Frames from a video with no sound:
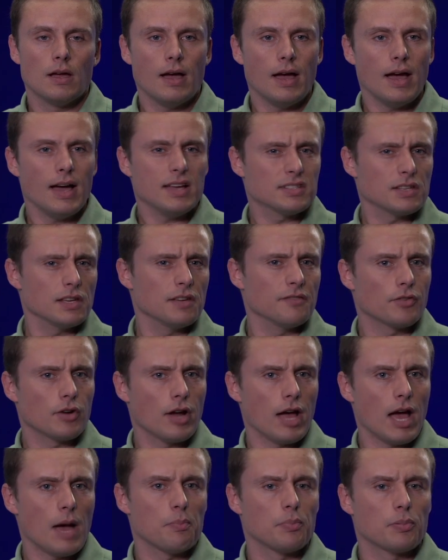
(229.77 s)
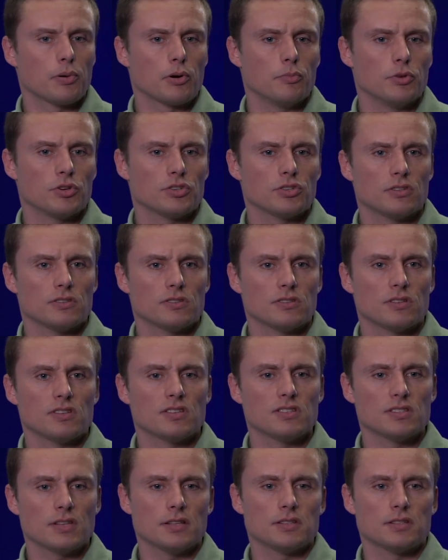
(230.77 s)
Asking for app permissions is
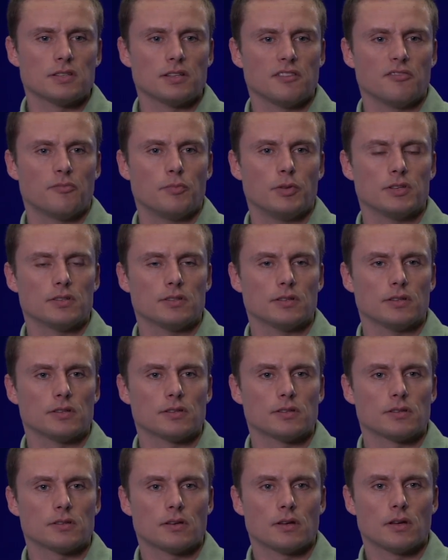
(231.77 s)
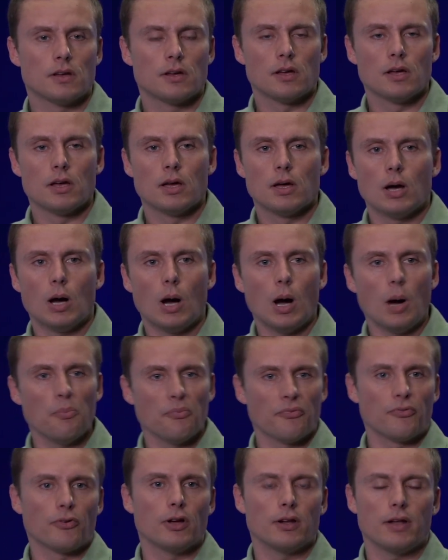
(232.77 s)
sensitive business.
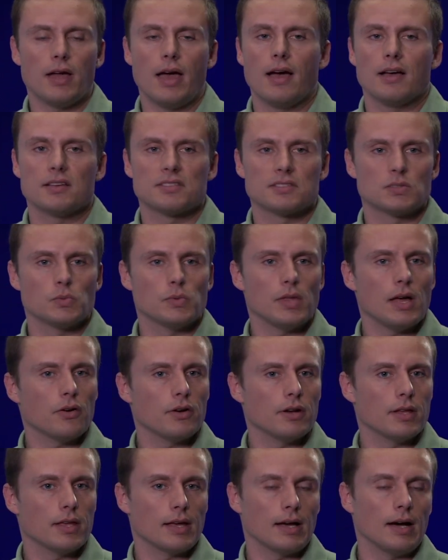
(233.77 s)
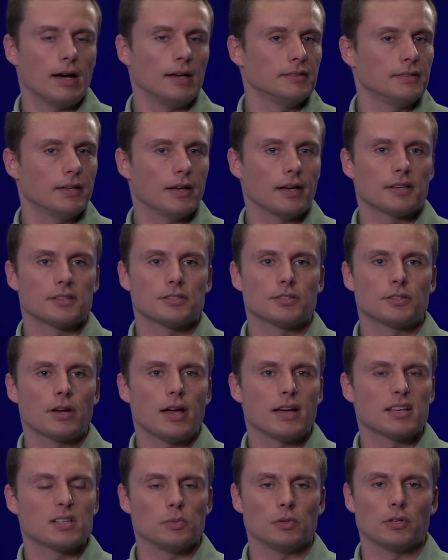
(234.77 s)
Upfront asks without any context or
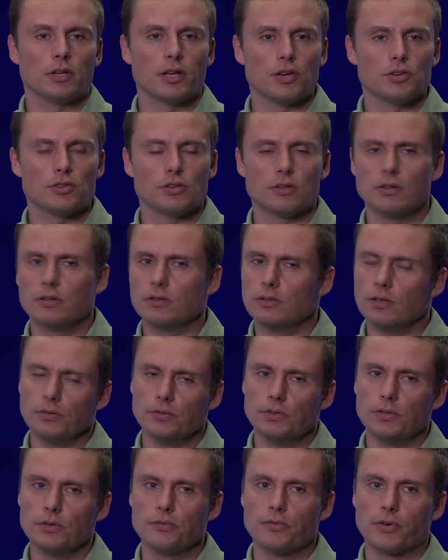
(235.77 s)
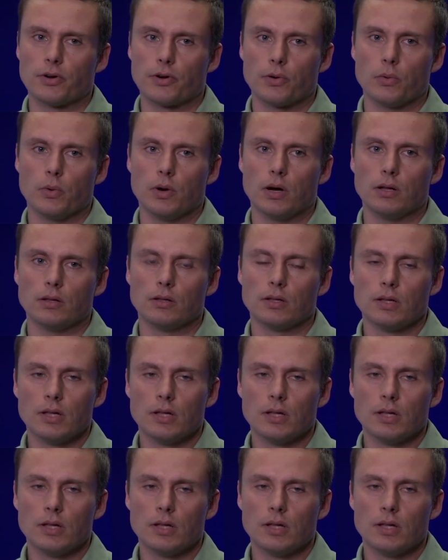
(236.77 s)
explanation don't do very well.